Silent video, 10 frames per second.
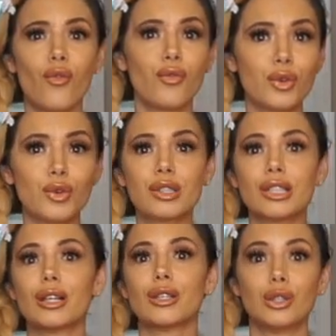Foods
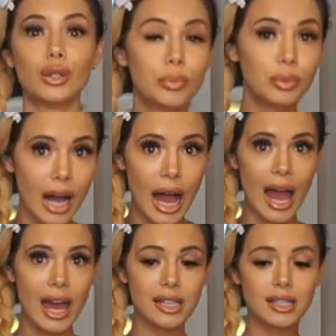dupe,
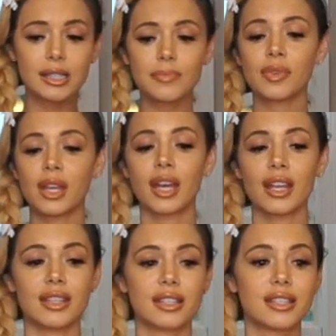guys.
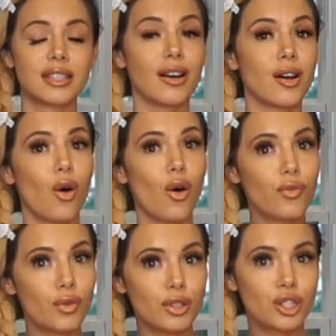This is a Whole
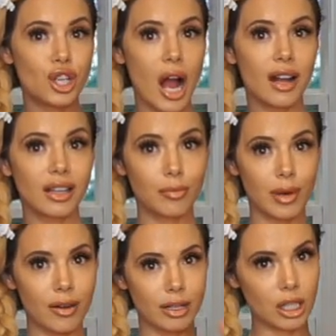Foods chocolate
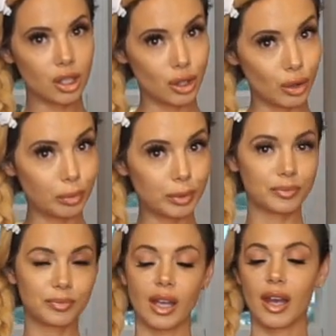brownie dupe.
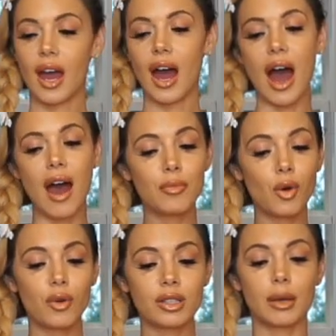I'm
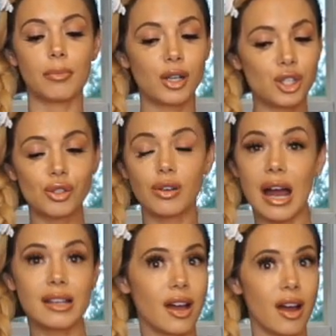going to put you
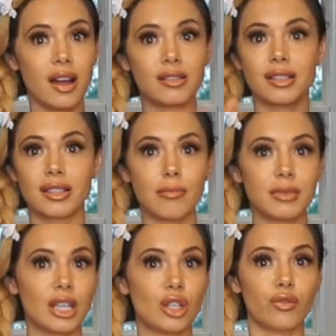guys on to
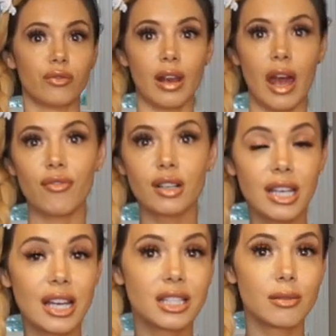something you've never
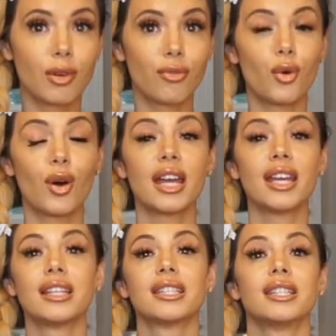tasted before. It
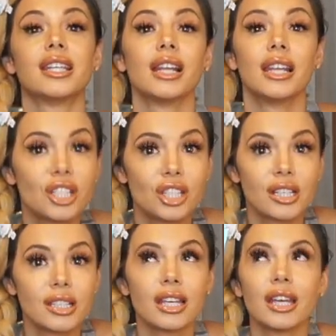is
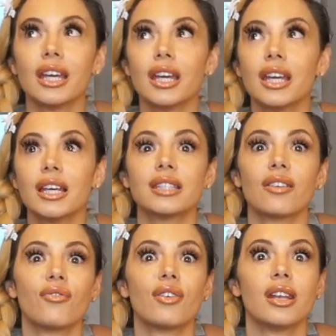delicious. It is
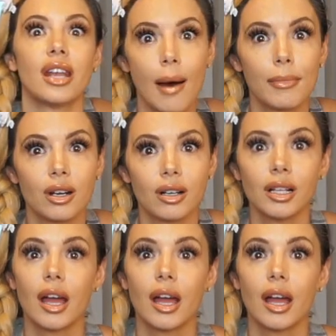phenomenal.